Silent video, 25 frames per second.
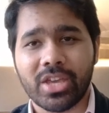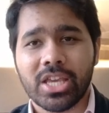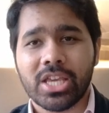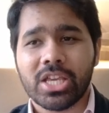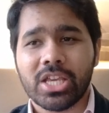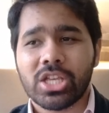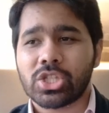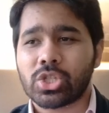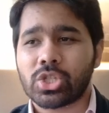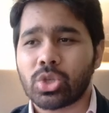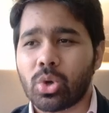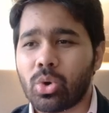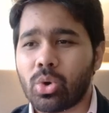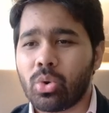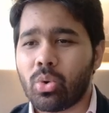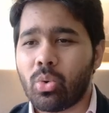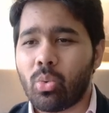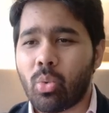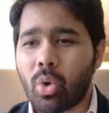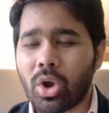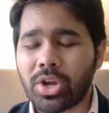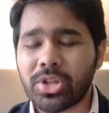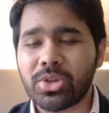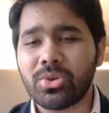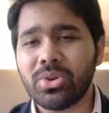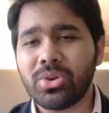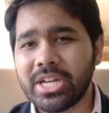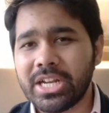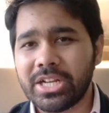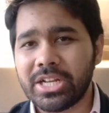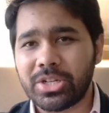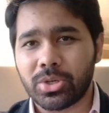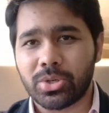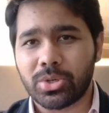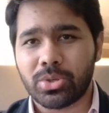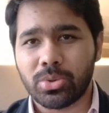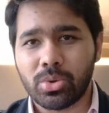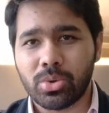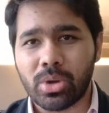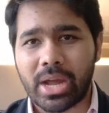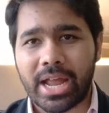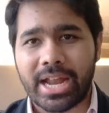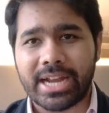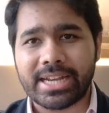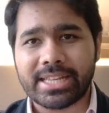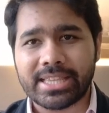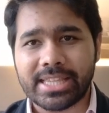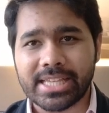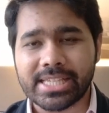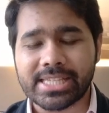So what you need to do
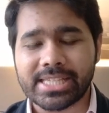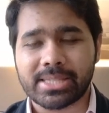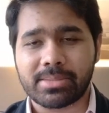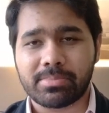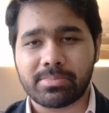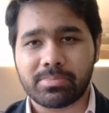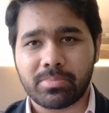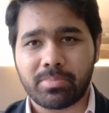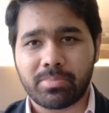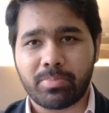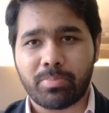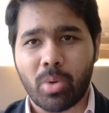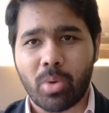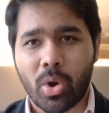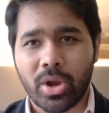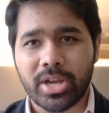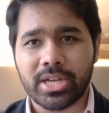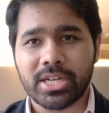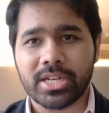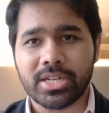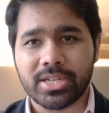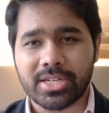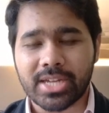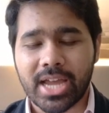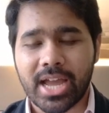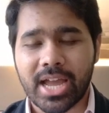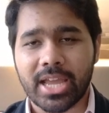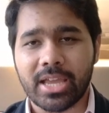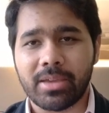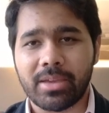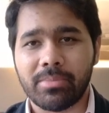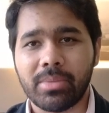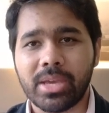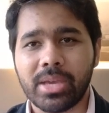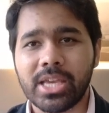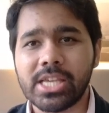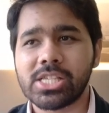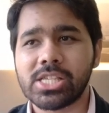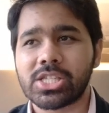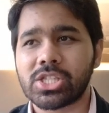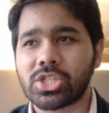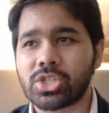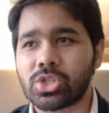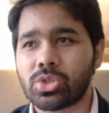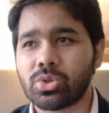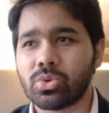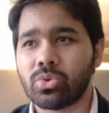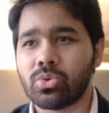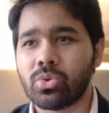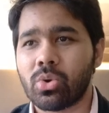at this point in time is
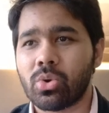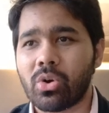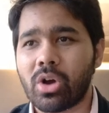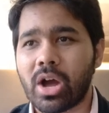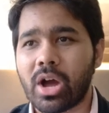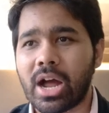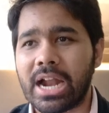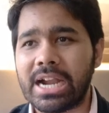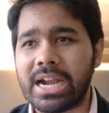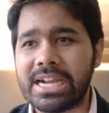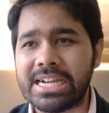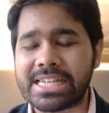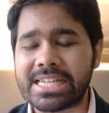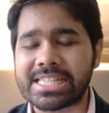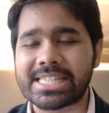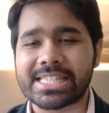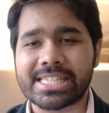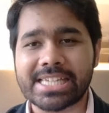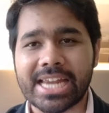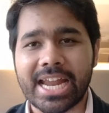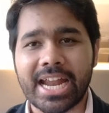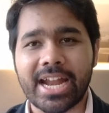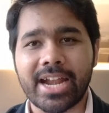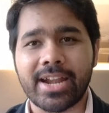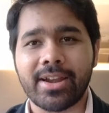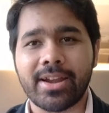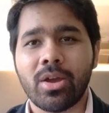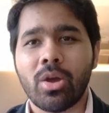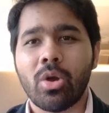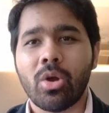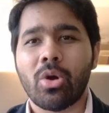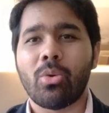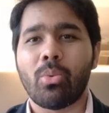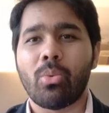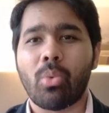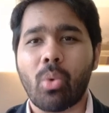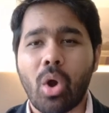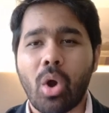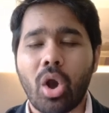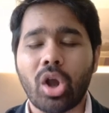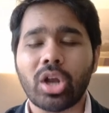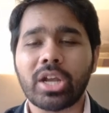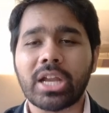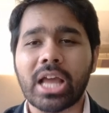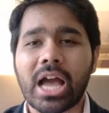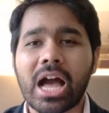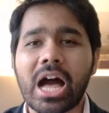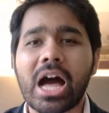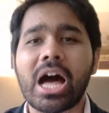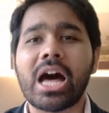to understand
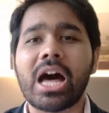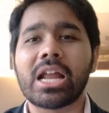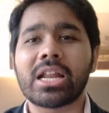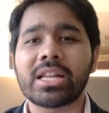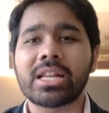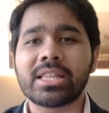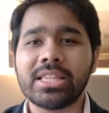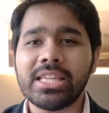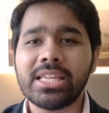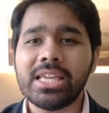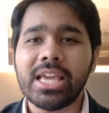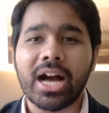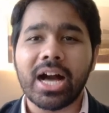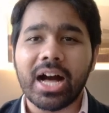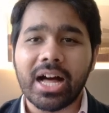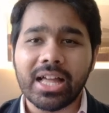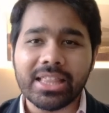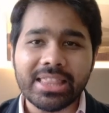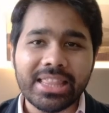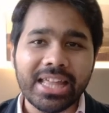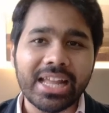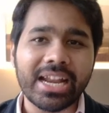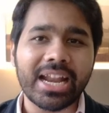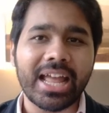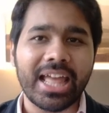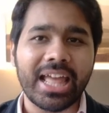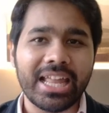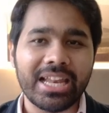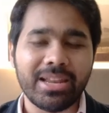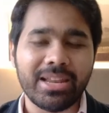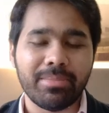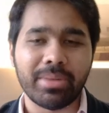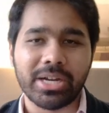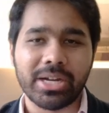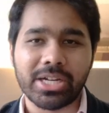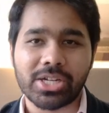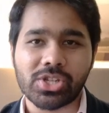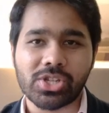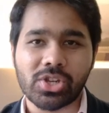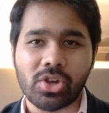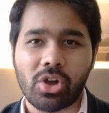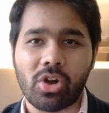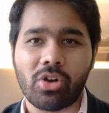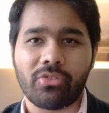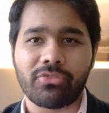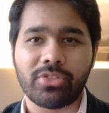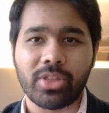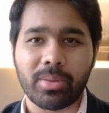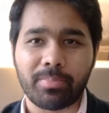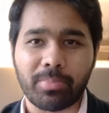what are the other elements
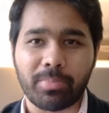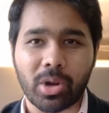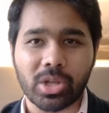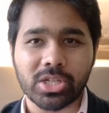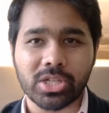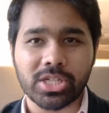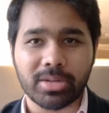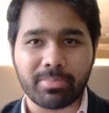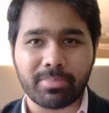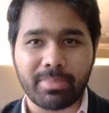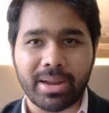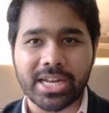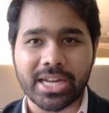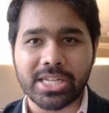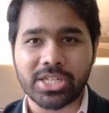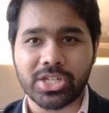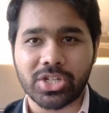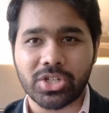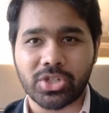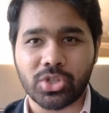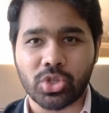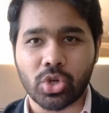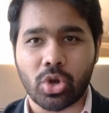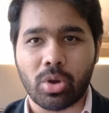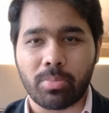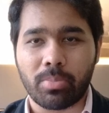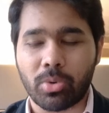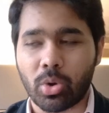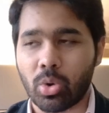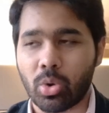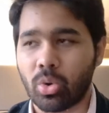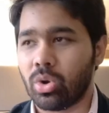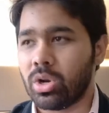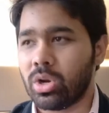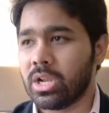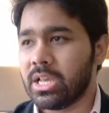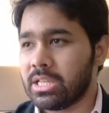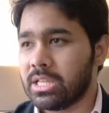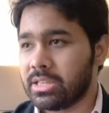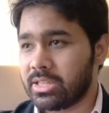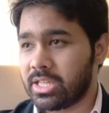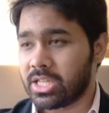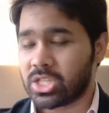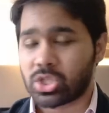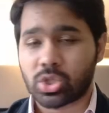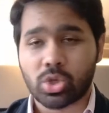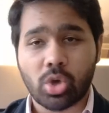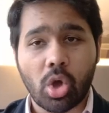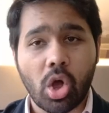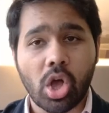of the project manager job role.
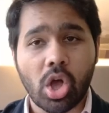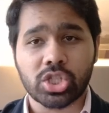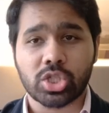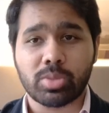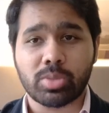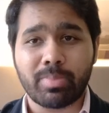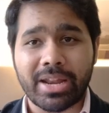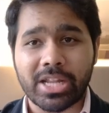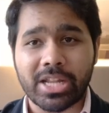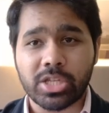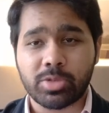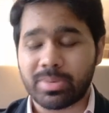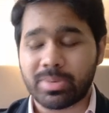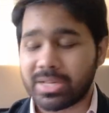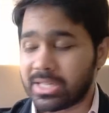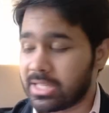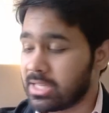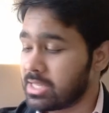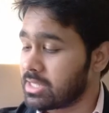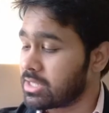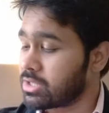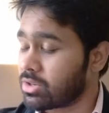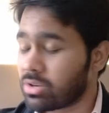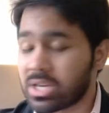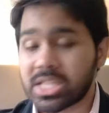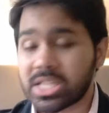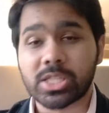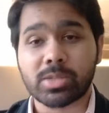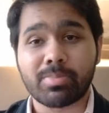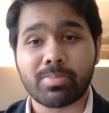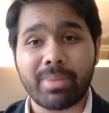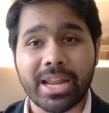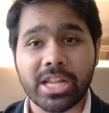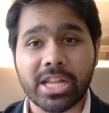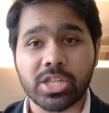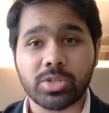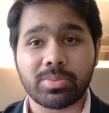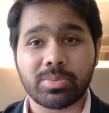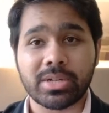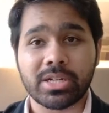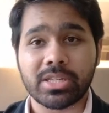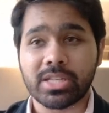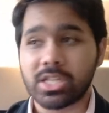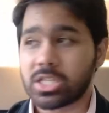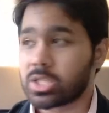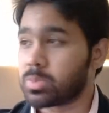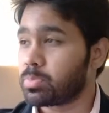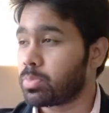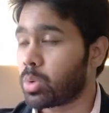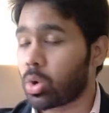There's cost management, there's risk management,
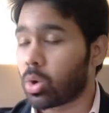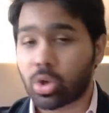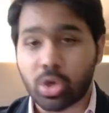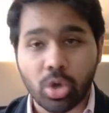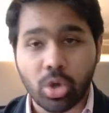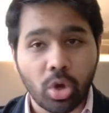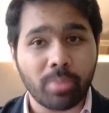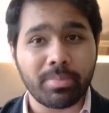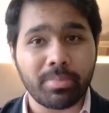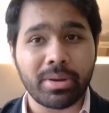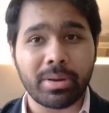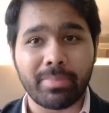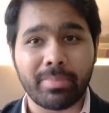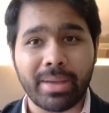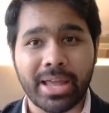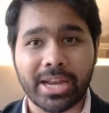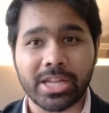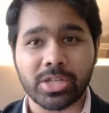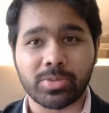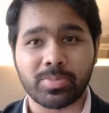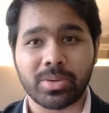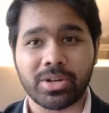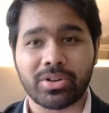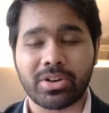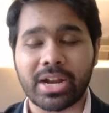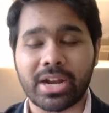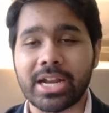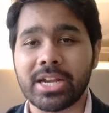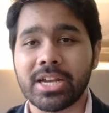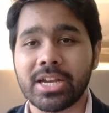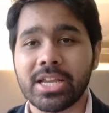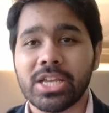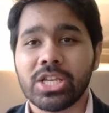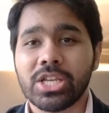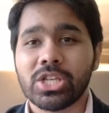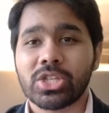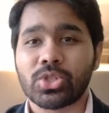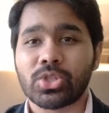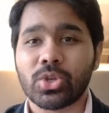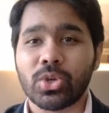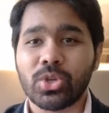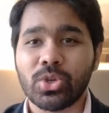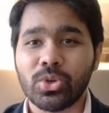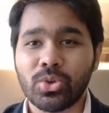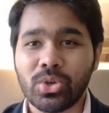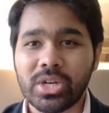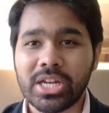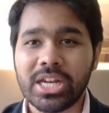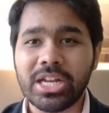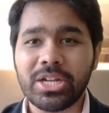there's procurement management, right? So
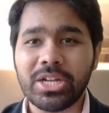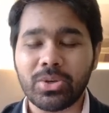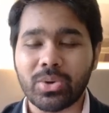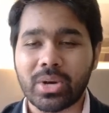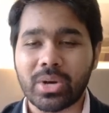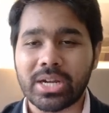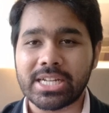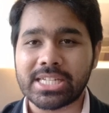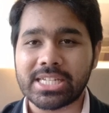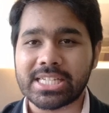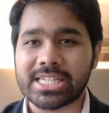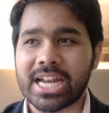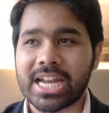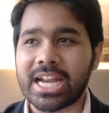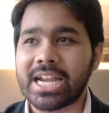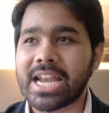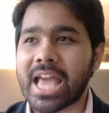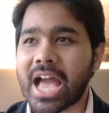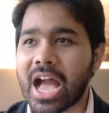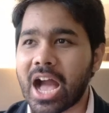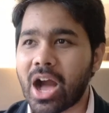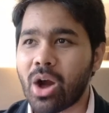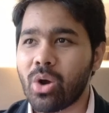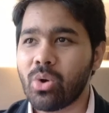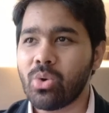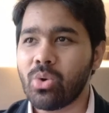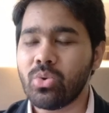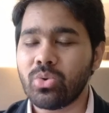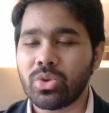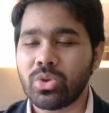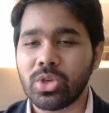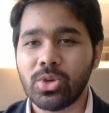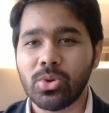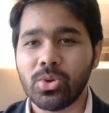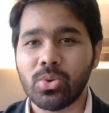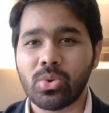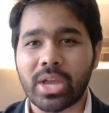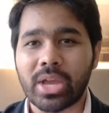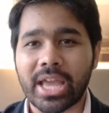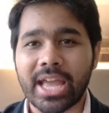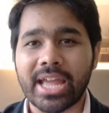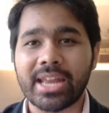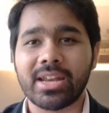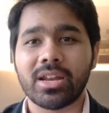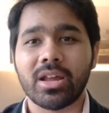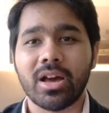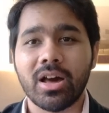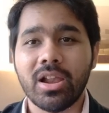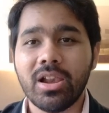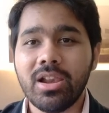you need to understand how you
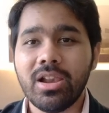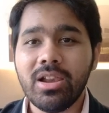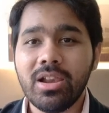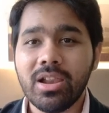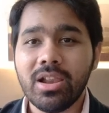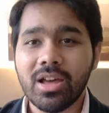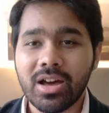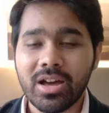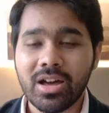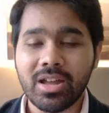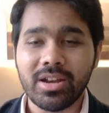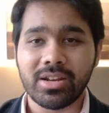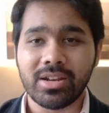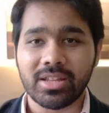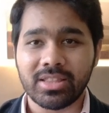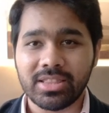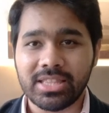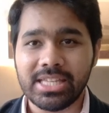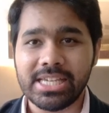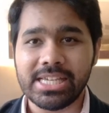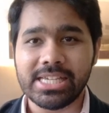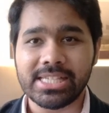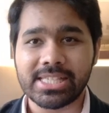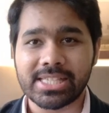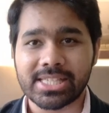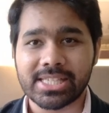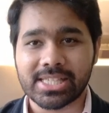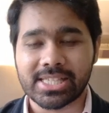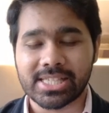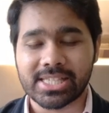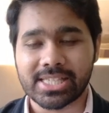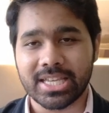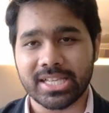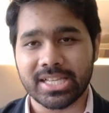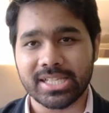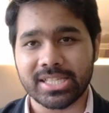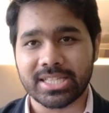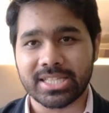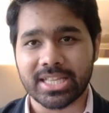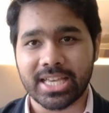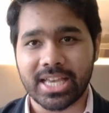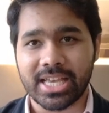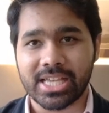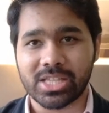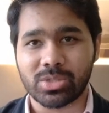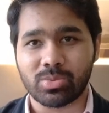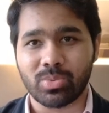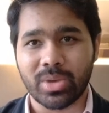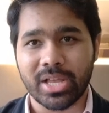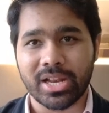can learn these skills
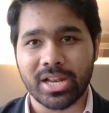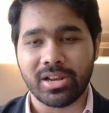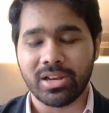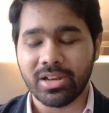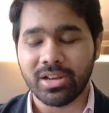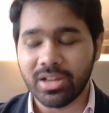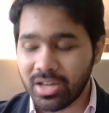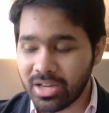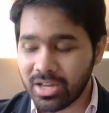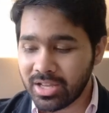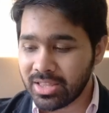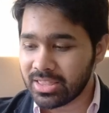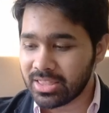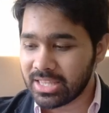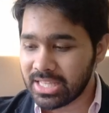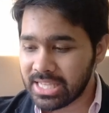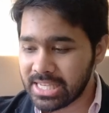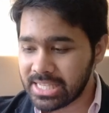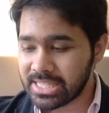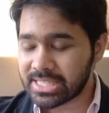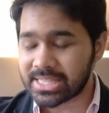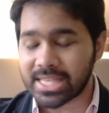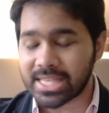as well, learn these